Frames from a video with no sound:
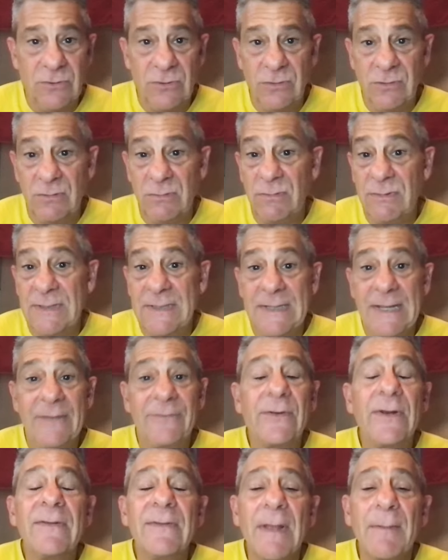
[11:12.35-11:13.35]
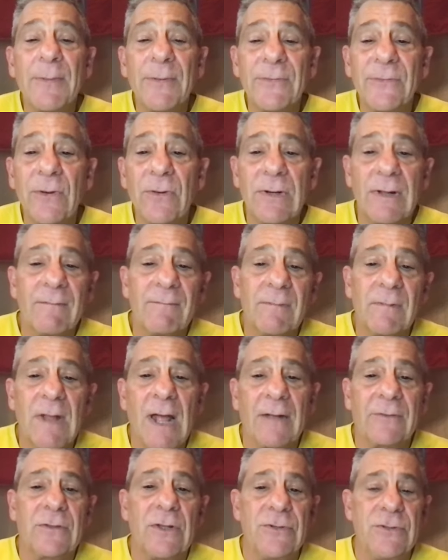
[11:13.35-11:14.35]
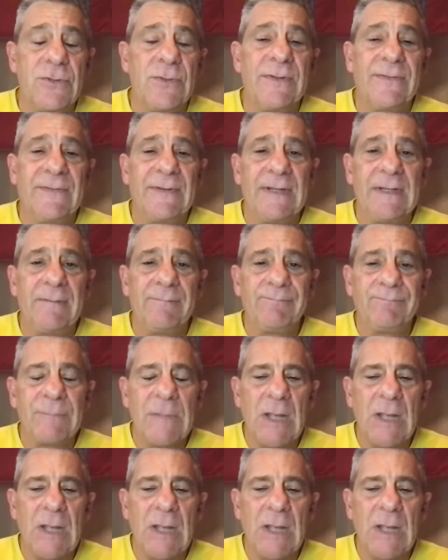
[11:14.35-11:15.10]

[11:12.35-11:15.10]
to yesterday's episode of Locked On USC,